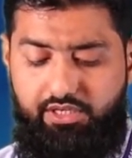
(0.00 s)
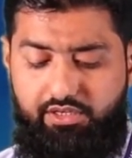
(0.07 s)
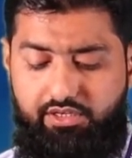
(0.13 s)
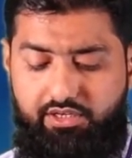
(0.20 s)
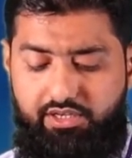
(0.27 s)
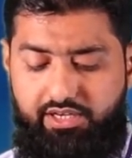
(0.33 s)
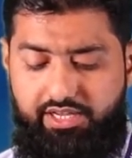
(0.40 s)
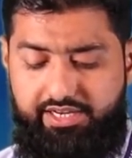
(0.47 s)

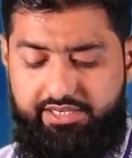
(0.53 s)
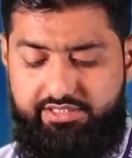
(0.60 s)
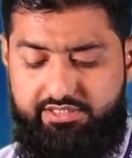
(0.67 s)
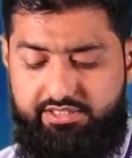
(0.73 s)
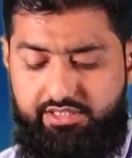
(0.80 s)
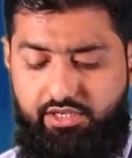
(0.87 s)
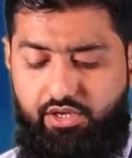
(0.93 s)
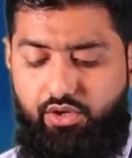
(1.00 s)

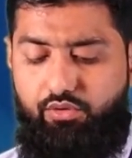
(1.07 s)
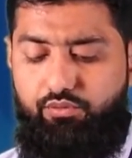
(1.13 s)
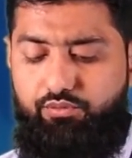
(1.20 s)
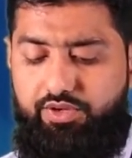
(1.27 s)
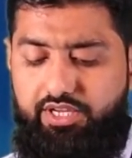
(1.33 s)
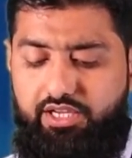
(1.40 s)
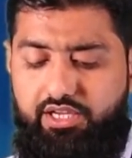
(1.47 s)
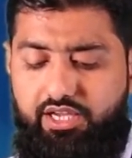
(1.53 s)
Next,
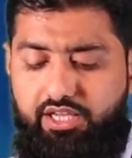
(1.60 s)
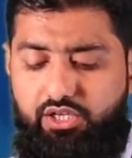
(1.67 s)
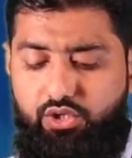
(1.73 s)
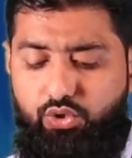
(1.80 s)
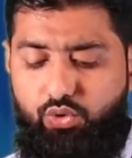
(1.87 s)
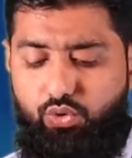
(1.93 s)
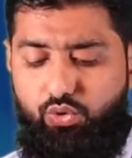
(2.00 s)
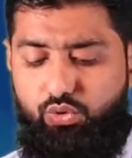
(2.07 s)
we can
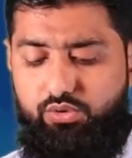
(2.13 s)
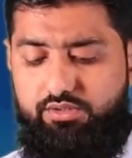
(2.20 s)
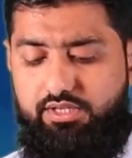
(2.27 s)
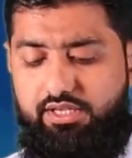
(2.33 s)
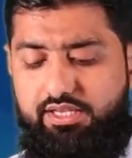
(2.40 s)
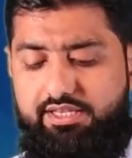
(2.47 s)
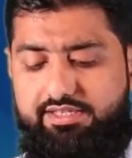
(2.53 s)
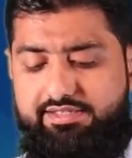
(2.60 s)
use
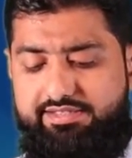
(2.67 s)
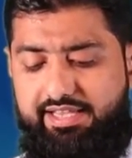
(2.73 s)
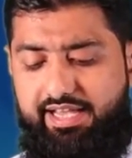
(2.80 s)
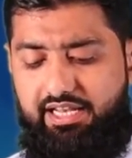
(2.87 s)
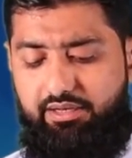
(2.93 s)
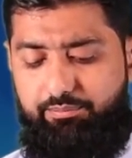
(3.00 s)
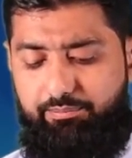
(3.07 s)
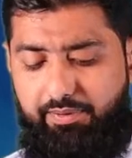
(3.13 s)

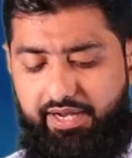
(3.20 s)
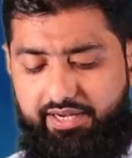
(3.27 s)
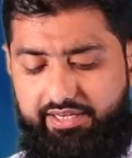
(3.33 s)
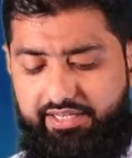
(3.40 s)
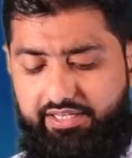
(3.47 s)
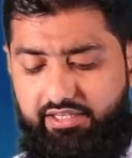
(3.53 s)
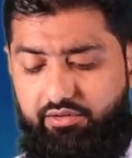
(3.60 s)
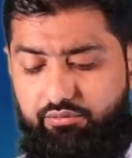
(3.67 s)
cell
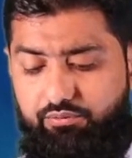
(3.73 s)
padding,